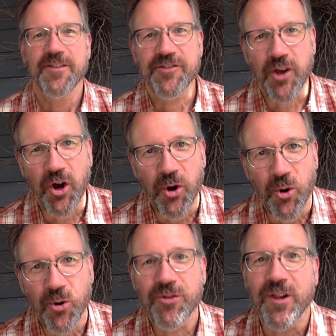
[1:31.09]

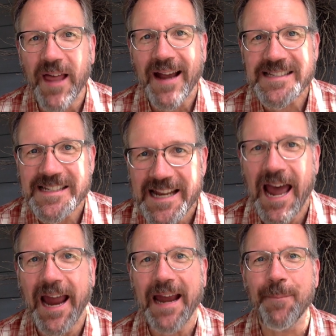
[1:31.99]
So, the last
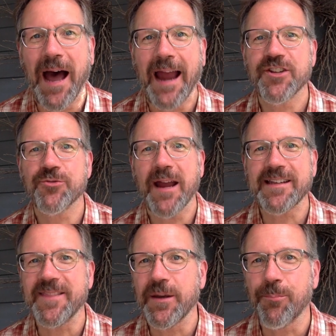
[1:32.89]
time I
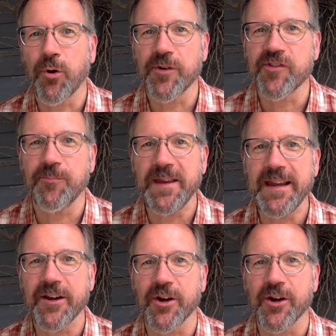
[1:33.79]
directed The Importance of Being